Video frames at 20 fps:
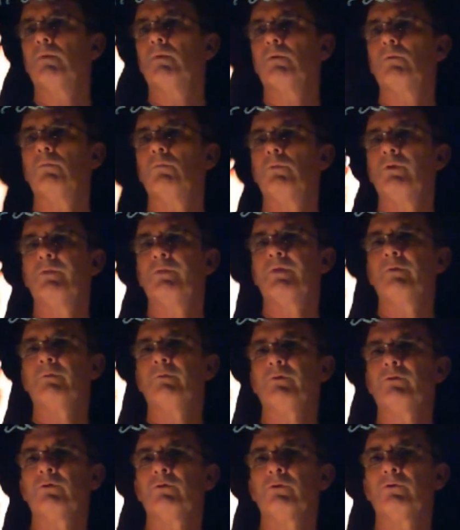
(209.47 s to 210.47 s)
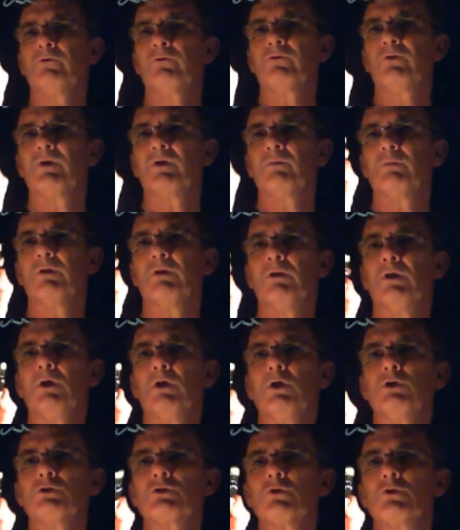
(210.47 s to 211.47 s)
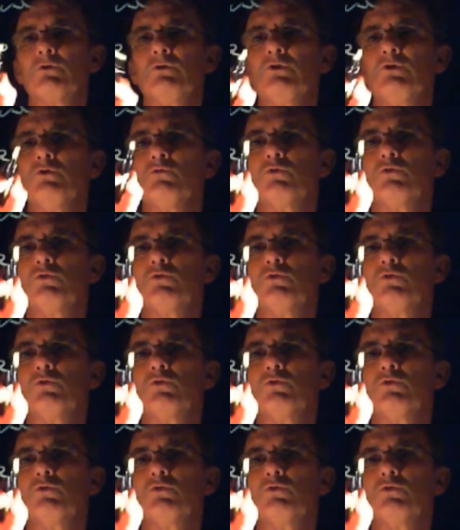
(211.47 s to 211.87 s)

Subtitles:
with a return statement. So you